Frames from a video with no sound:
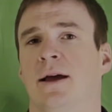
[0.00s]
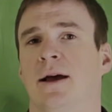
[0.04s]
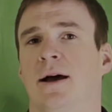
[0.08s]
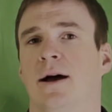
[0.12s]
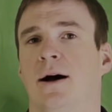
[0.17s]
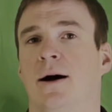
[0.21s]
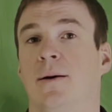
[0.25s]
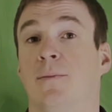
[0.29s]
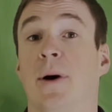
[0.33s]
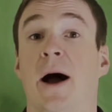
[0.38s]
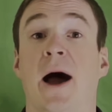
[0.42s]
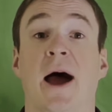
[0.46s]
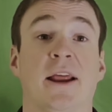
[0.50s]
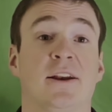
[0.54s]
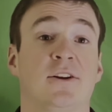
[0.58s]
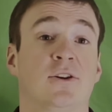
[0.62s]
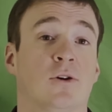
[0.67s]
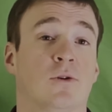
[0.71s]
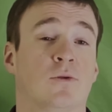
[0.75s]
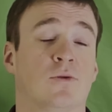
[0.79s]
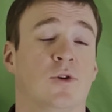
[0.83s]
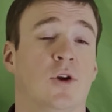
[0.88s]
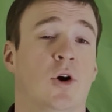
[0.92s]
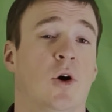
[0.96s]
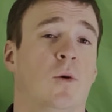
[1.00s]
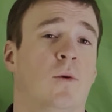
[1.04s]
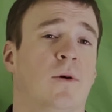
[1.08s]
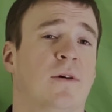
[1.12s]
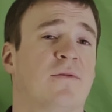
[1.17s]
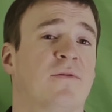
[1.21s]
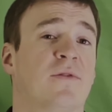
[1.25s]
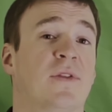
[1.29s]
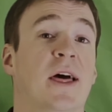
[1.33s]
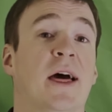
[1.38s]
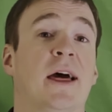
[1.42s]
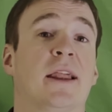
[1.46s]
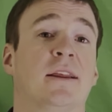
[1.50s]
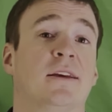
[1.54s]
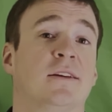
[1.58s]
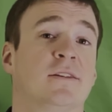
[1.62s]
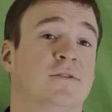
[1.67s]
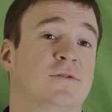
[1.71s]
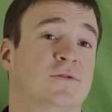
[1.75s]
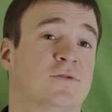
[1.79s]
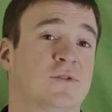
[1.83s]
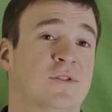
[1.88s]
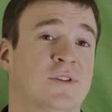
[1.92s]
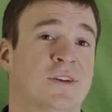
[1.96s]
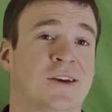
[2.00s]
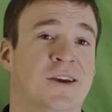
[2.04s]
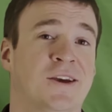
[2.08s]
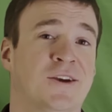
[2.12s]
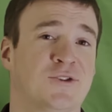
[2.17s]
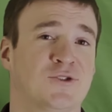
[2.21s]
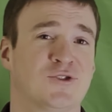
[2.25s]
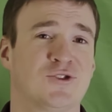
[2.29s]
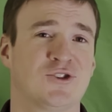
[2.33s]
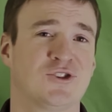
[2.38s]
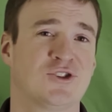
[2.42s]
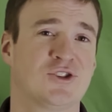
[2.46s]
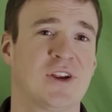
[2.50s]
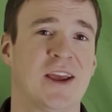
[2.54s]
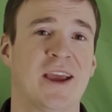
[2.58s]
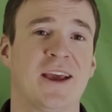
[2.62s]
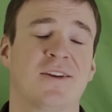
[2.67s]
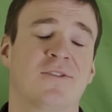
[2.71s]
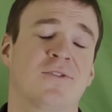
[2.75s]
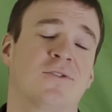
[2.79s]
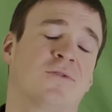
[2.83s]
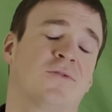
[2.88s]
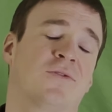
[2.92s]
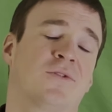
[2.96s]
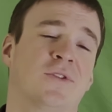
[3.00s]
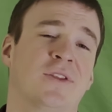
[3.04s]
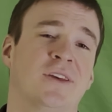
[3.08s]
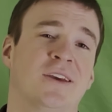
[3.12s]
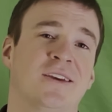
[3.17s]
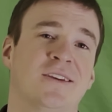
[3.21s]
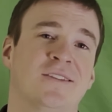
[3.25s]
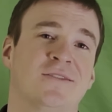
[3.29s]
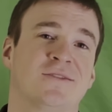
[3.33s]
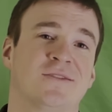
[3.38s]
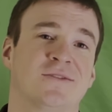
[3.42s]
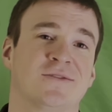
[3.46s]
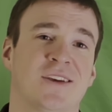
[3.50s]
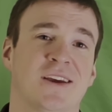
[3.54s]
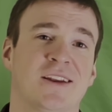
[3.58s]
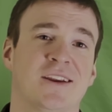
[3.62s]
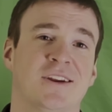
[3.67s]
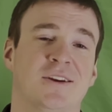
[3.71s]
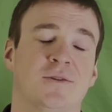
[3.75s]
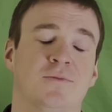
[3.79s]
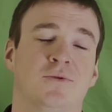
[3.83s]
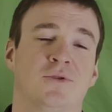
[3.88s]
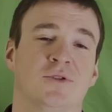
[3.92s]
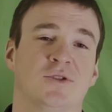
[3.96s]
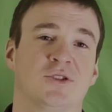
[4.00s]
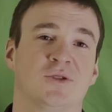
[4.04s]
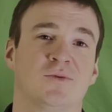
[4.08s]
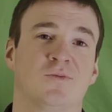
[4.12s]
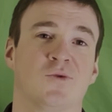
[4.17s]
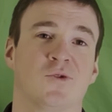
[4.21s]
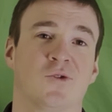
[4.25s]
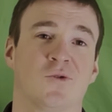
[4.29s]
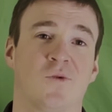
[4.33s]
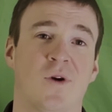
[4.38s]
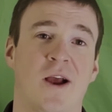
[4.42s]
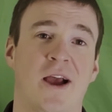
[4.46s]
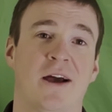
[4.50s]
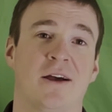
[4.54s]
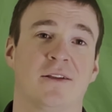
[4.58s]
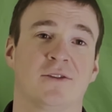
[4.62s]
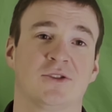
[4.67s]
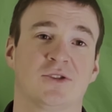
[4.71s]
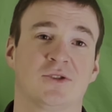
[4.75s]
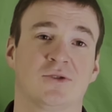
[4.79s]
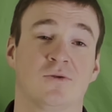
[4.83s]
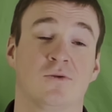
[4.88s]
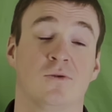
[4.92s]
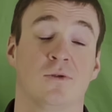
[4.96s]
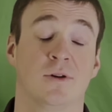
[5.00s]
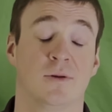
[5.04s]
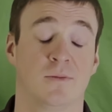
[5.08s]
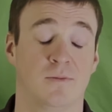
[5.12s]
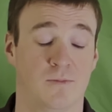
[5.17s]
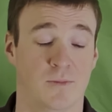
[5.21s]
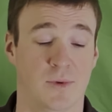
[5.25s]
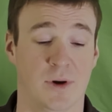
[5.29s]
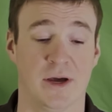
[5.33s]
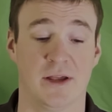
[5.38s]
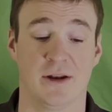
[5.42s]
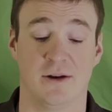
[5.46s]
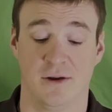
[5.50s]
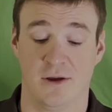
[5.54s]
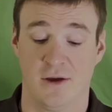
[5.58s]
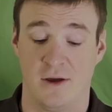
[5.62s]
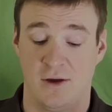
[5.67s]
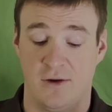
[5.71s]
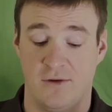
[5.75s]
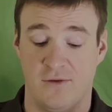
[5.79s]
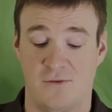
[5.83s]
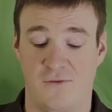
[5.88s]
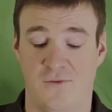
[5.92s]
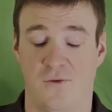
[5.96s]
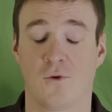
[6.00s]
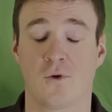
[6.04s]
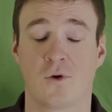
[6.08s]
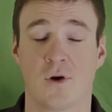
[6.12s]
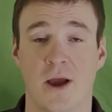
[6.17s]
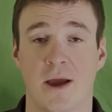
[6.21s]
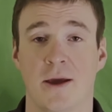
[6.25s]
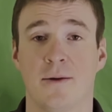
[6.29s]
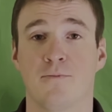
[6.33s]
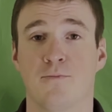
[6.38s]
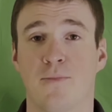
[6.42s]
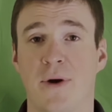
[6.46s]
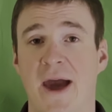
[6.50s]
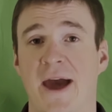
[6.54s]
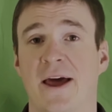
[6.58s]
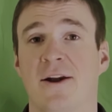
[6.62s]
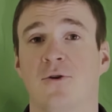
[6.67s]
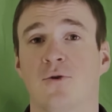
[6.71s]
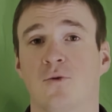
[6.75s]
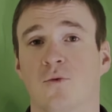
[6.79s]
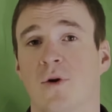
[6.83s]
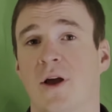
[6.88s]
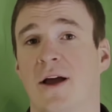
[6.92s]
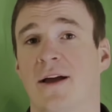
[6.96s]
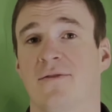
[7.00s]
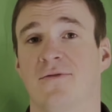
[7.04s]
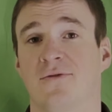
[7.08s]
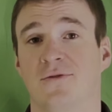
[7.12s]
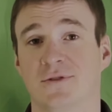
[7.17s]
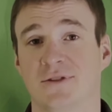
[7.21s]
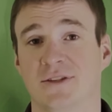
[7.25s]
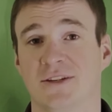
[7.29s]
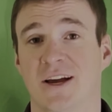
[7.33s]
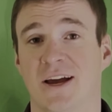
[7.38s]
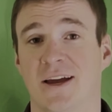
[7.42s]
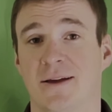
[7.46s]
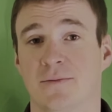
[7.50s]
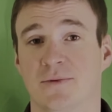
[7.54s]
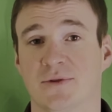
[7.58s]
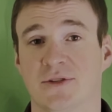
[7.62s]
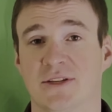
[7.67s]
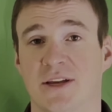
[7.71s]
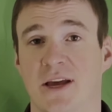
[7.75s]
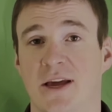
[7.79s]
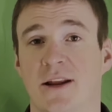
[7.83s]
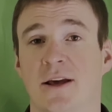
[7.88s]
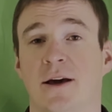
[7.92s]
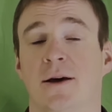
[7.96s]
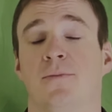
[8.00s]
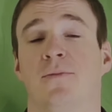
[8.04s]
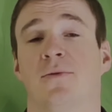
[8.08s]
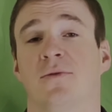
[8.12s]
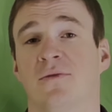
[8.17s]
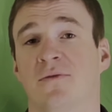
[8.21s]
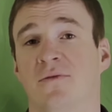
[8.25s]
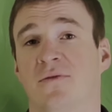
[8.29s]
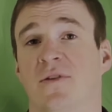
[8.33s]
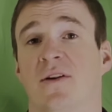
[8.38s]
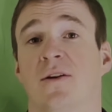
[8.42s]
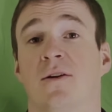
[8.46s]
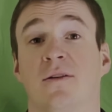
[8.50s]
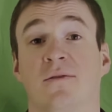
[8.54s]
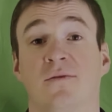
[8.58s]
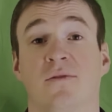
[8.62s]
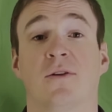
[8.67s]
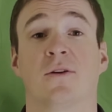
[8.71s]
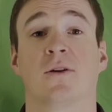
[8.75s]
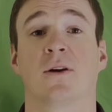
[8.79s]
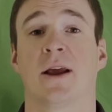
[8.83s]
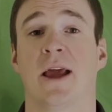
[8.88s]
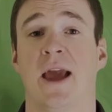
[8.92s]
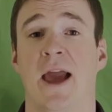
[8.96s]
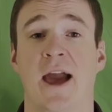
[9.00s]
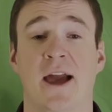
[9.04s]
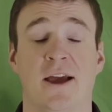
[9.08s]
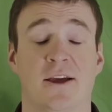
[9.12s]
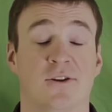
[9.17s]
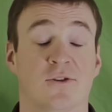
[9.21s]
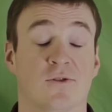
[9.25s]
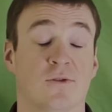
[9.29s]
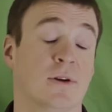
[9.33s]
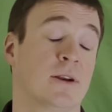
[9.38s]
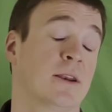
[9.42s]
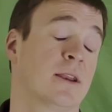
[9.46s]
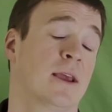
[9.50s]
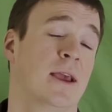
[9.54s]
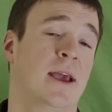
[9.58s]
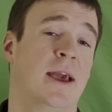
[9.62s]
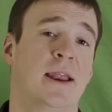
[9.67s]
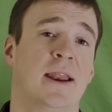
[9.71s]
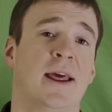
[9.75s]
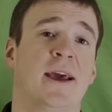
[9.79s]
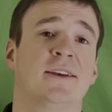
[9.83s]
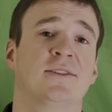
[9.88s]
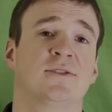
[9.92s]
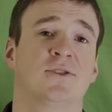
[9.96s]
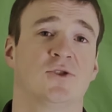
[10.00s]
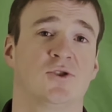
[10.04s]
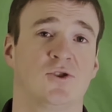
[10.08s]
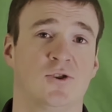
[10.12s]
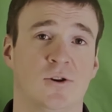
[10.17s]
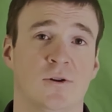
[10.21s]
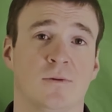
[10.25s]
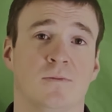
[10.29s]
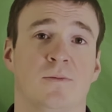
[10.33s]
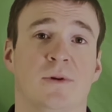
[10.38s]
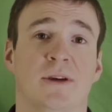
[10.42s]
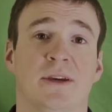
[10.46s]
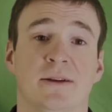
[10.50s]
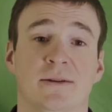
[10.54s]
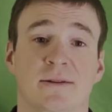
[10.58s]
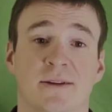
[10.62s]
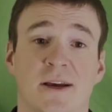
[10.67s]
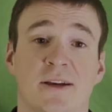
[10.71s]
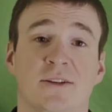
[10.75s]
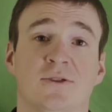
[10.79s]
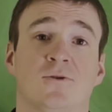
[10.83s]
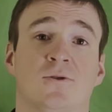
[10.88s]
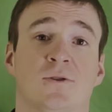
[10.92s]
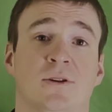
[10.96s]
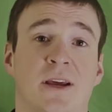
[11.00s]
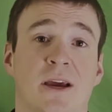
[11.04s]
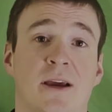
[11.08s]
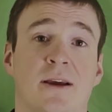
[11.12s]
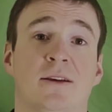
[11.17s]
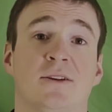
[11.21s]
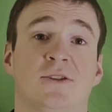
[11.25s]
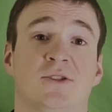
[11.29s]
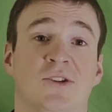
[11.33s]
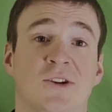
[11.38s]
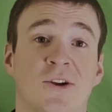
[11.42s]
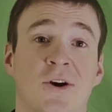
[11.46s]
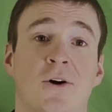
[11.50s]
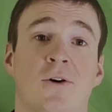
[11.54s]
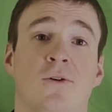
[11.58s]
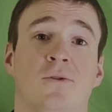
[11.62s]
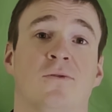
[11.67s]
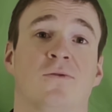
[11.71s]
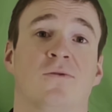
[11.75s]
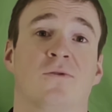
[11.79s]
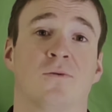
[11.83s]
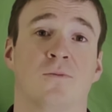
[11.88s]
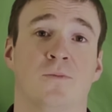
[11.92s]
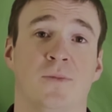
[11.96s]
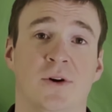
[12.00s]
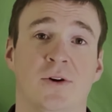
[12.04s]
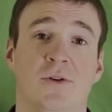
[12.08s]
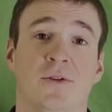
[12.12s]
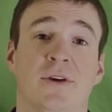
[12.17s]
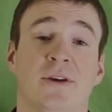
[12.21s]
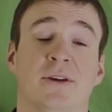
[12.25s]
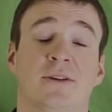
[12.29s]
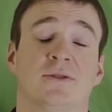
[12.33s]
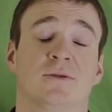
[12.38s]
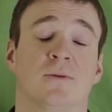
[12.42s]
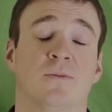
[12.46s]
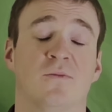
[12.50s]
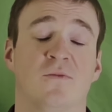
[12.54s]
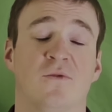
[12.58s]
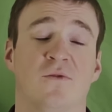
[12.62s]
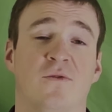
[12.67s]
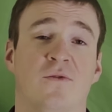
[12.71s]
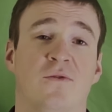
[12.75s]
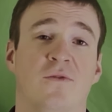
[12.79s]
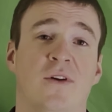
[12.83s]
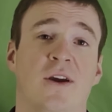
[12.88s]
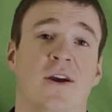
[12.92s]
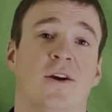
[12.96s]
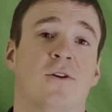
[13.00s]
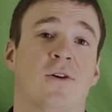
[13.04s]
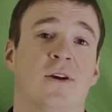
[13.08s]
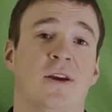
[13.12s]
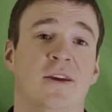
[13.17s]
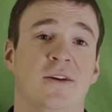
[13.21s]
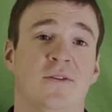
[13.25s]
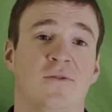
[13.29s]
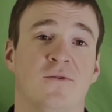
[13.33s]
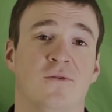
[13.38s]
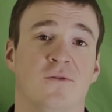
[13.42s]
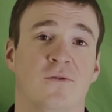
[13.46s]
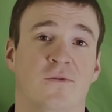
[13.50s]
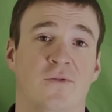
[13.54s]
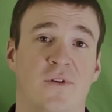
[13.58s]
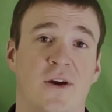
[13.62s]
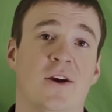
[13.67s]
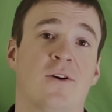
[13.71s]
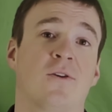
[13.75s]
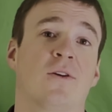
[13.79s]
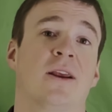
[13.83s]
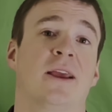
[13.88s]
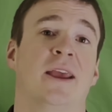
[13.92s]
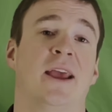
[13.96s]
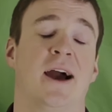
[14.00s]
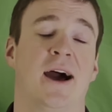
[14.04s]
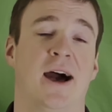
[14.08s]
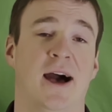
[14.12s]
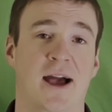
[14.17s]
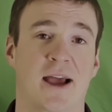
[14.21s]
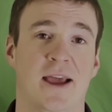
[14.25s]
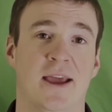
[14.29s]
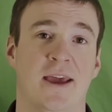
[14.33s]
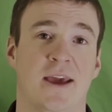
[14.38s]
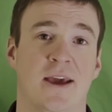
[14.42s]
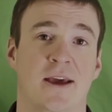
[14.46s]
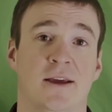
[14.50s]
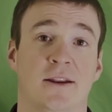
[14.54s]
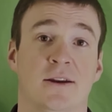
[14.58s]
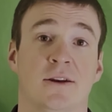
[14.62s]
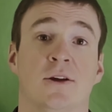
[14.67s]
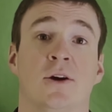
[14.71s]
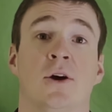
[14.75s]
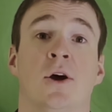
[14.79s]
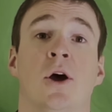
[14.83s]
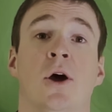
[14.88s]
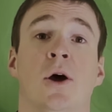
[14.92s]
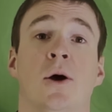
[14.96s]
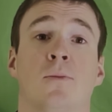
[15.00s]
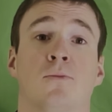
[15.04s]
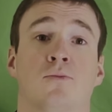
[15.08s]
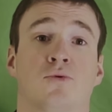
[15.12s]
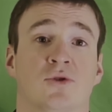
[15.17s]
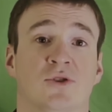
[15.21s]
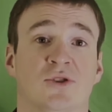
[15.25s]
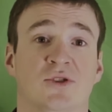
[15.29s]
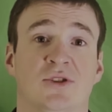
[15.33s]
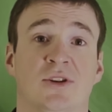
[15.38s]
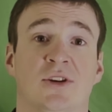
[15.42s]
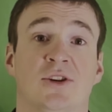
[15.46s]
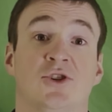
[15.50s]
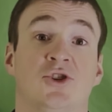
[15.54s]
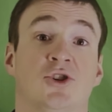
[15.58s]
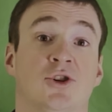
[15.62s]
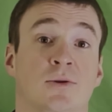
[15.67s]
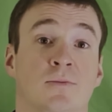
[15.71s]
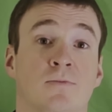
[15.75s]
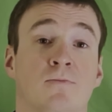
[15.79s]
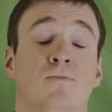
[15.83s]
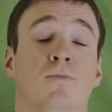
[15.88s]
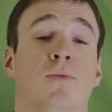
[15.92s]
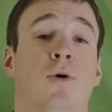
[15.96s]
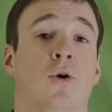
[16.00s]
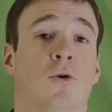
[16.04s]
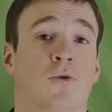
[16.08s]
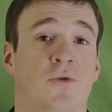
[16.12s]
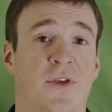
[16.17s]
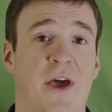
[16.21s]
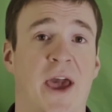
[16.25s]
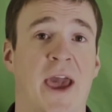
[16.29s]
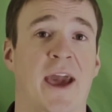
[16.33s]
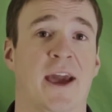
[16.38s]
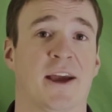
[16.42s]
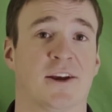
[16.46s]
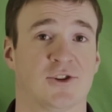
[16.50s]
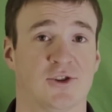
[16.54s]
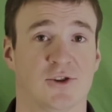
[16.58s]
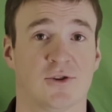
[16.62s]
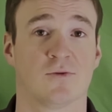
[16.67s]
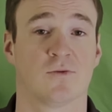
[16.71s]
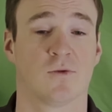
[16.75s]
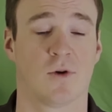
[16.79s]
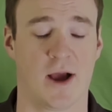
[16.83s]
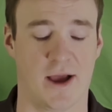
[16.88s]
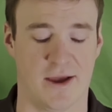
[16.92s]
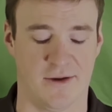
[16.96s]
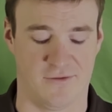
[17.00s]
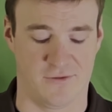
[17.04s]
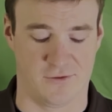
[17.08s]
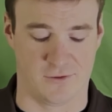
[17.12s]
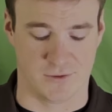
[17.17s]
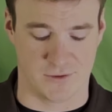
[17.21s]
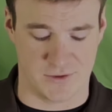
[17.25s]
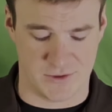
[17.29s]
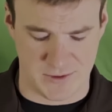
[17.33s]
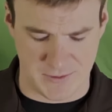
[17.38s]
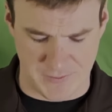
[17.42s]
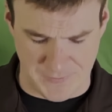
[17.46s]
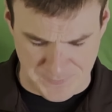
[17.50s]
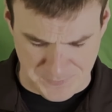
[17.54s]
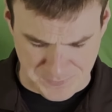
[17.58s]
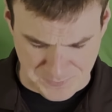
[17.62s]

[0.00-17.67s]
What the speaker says: I don't know if that is standard for this, as I need to put some more rounds through it, but for a battle rifle type setup, very, very accurate. And as it should be. Desert Tech is known for building some very, very high-end precision bolt action rifles.